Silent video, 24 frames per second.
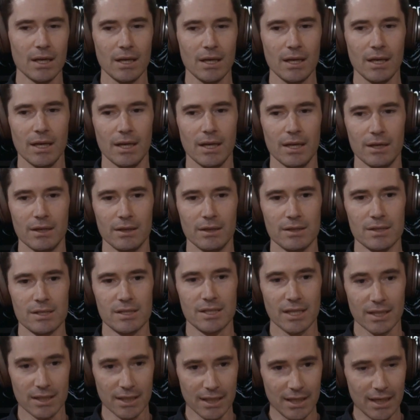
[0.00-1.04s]
in
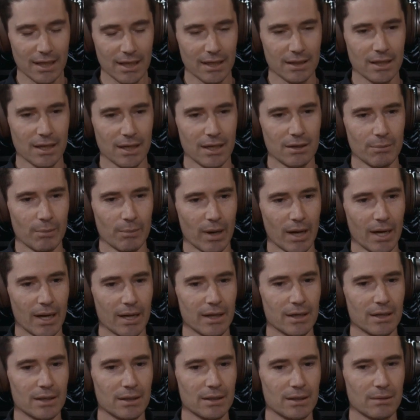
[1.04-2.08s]
Sydney at the end of
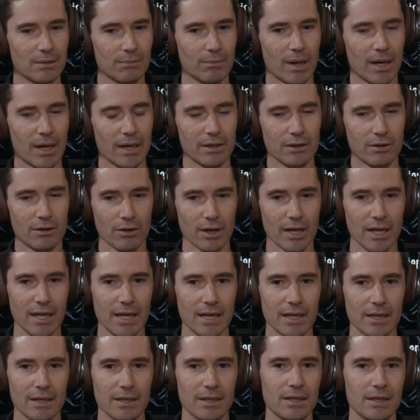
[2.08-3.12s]
my degree,
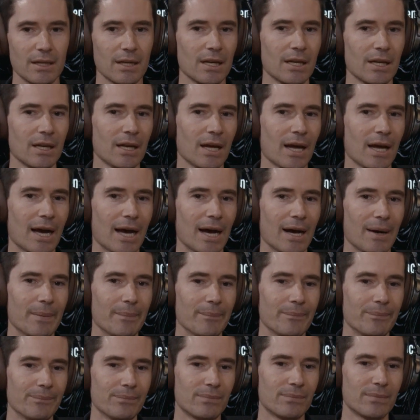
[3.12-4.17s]
and
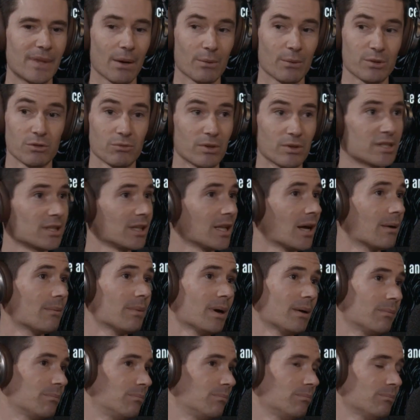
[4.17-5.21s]
that was originally
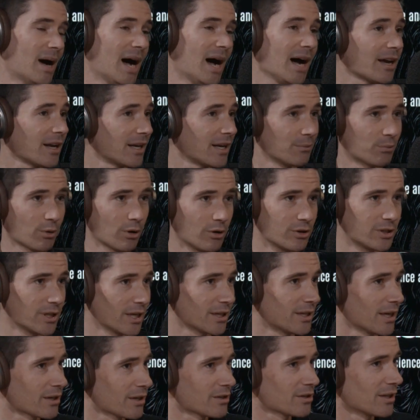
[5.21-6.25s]
a marketing project
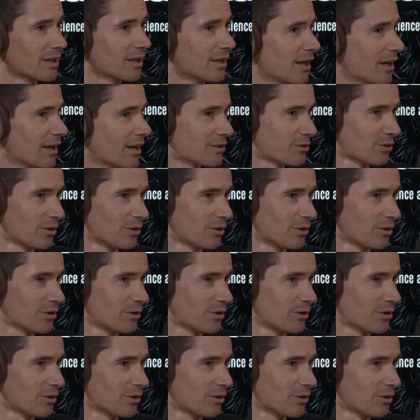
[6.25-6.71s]
actually, and I